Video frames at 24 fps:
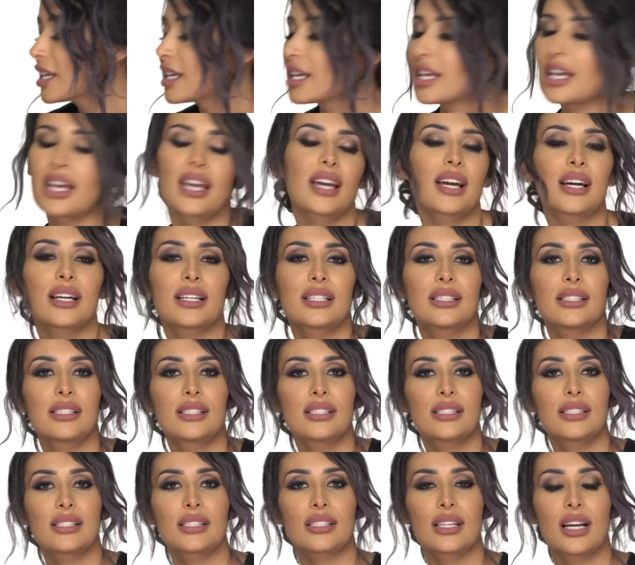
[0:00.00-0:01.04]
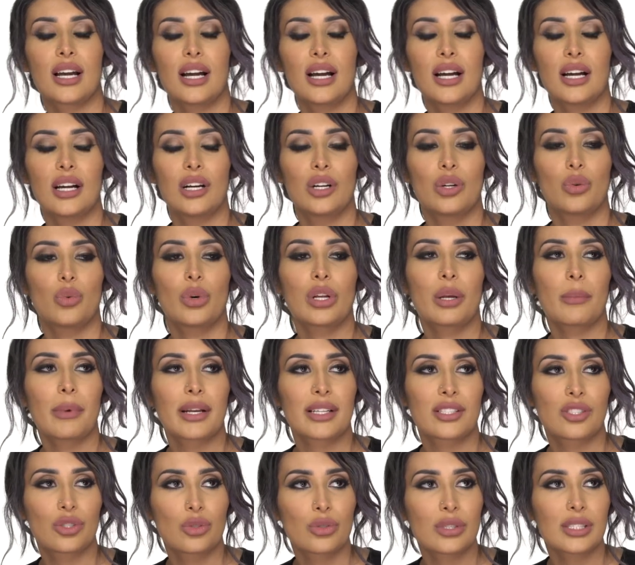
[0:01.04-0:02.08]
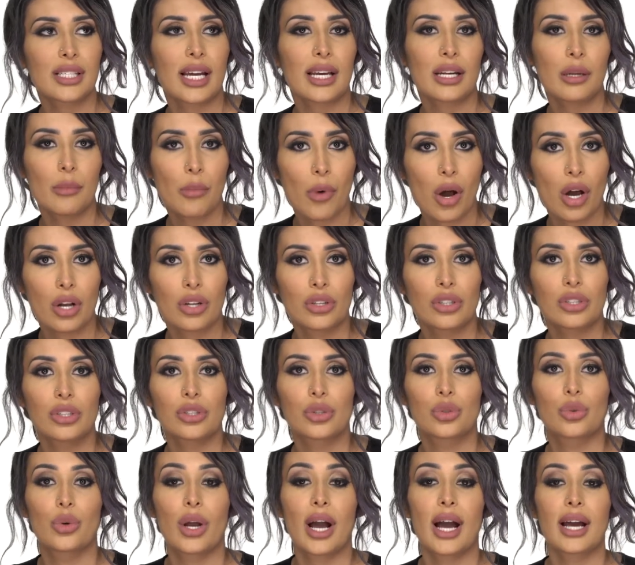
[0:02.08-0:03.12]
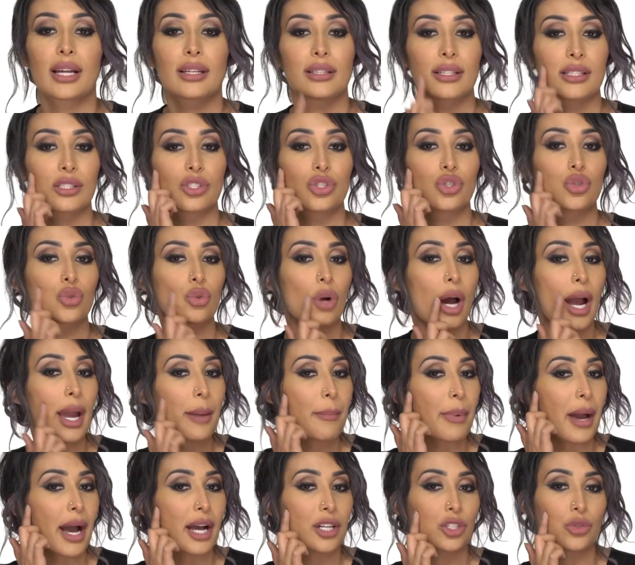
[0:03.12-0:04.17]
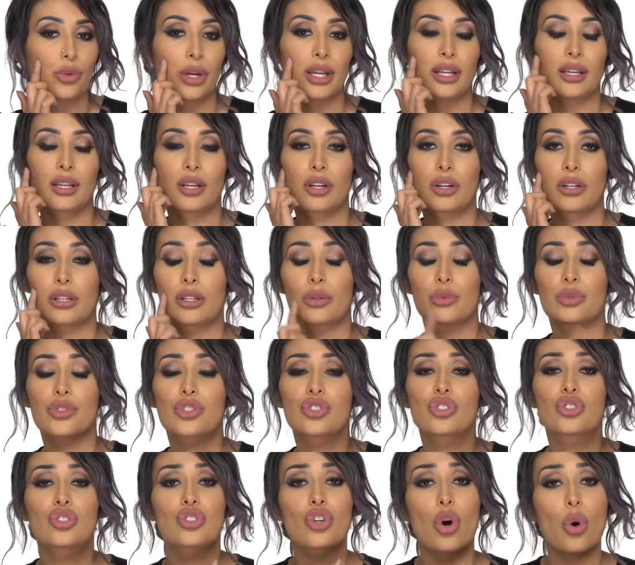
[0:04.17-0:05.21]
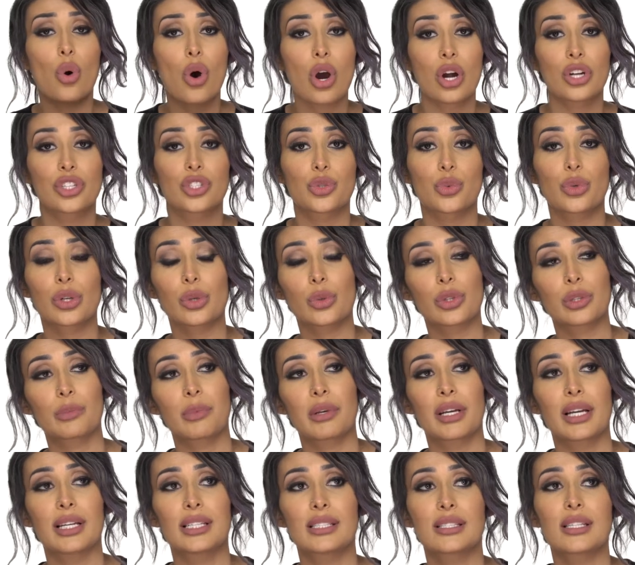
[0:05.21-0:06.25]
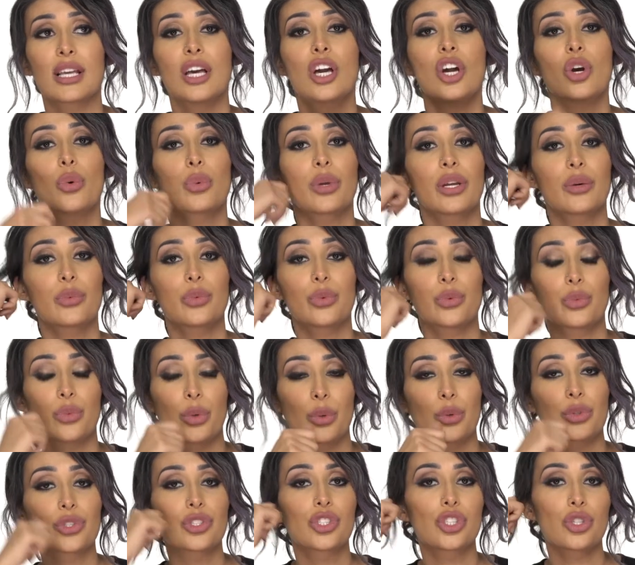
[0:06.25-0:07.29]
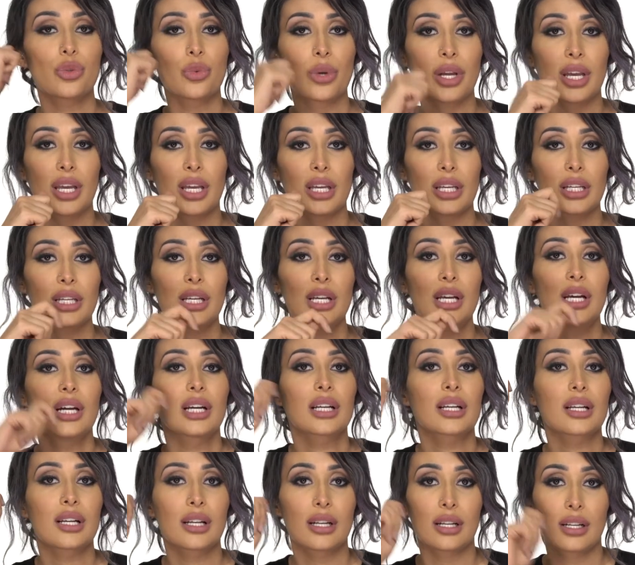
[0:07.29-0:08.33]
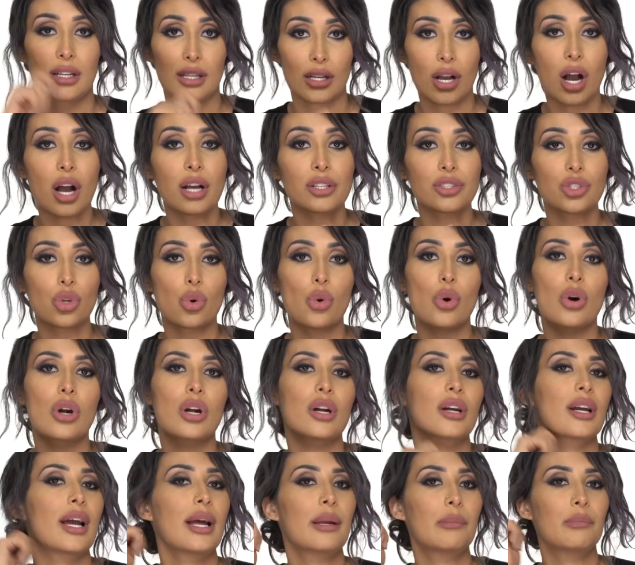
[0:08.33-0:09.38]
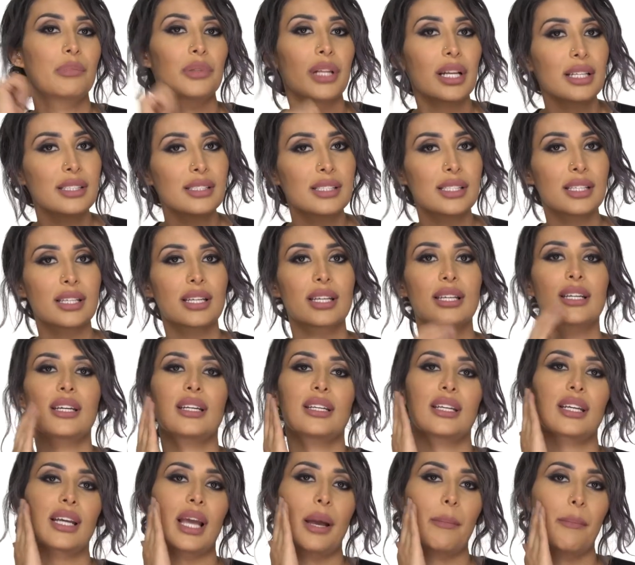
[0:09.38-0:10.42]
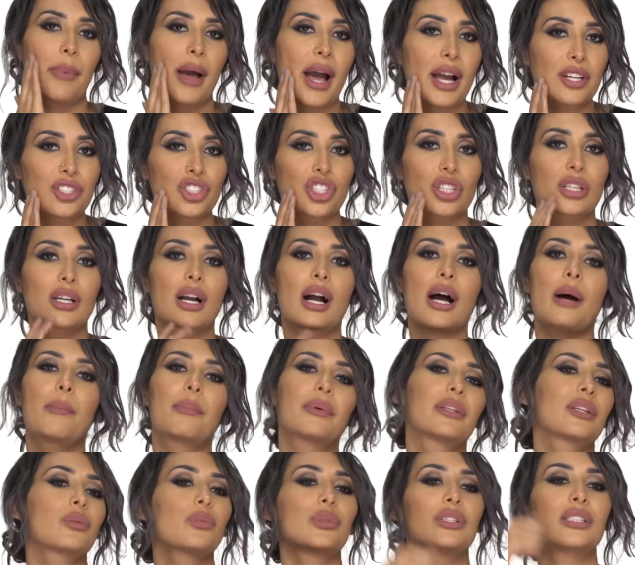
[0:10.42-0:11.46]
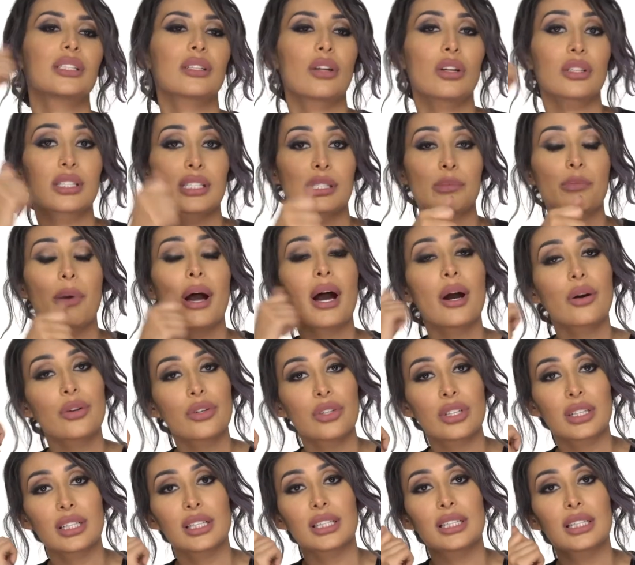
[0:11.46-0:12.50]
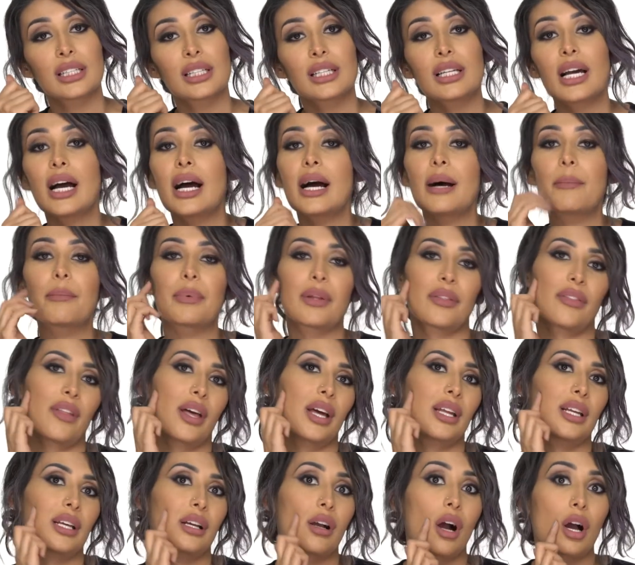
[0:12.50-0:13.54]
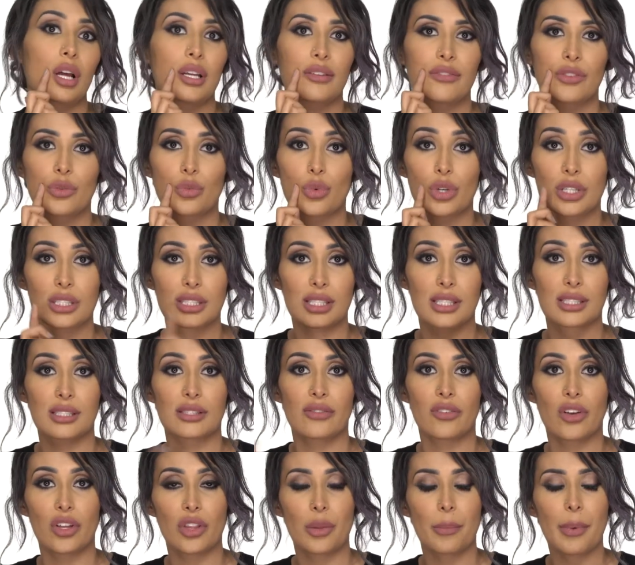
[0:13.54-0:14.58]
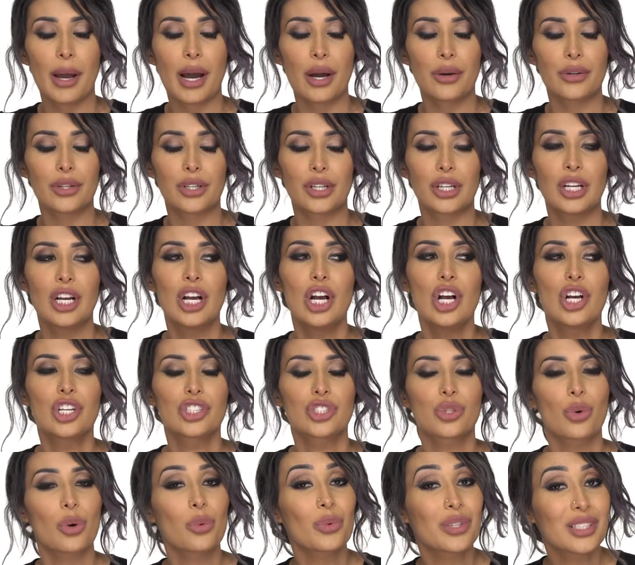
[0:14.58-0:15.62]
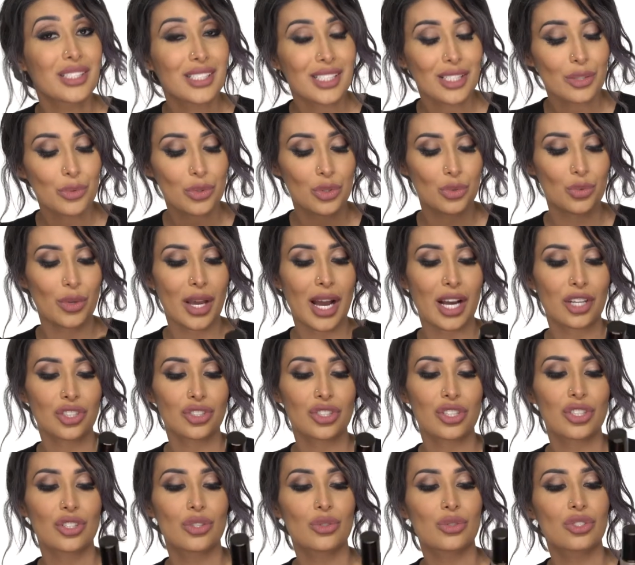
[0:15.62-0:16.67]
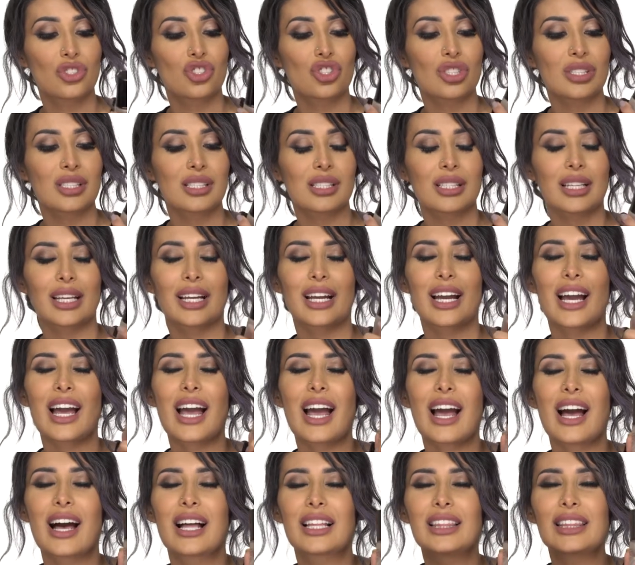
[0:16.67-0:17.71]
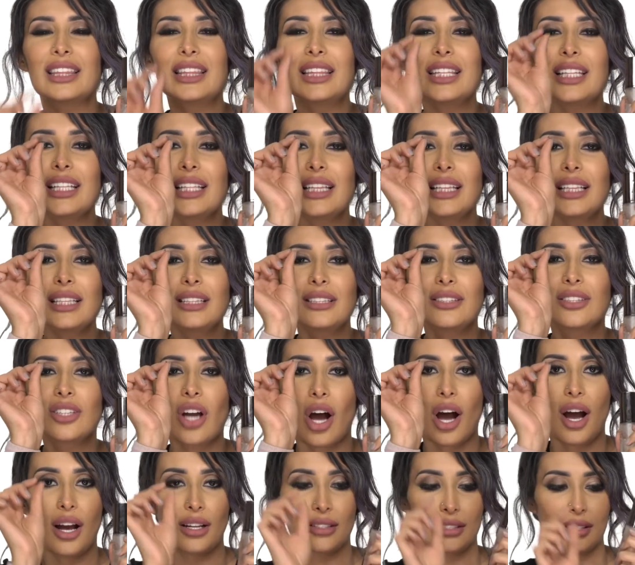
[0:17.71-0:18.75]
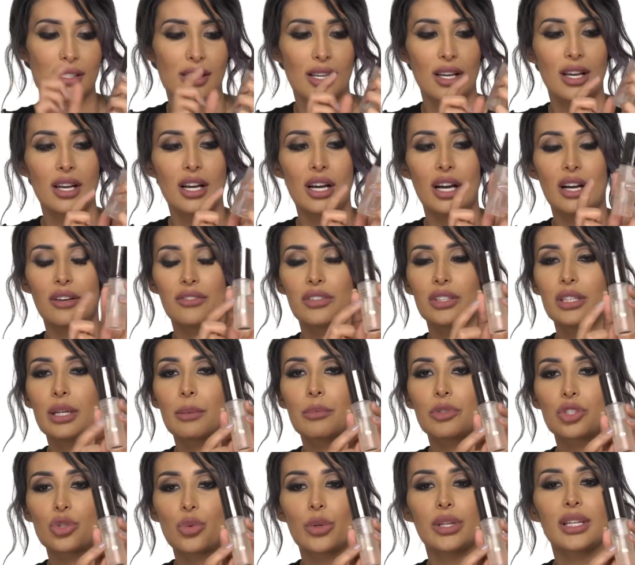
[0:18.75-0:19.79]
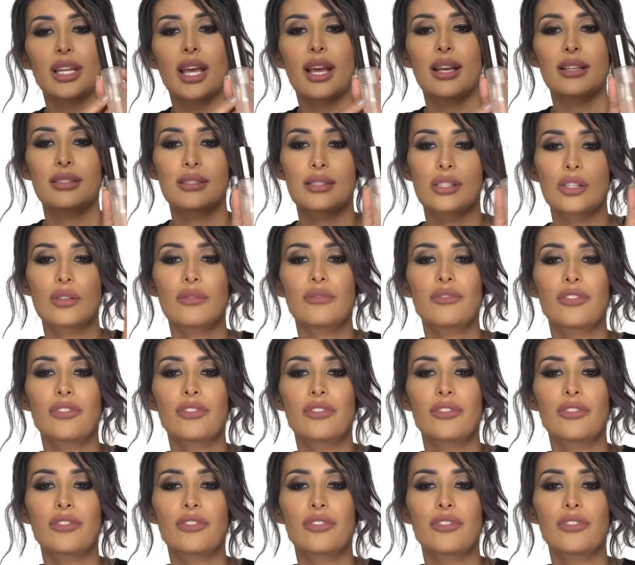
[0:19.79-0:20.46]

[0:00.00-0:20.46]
and one of my students had a model who had this dry patch right here, and it was so hard to work with because we were doing contour and blending it, and it kept patching up, and then we did all this powder to clean it up, and then it got even worse because of all the powder. So what we did was we actually used just like a little dot of the number 28 serum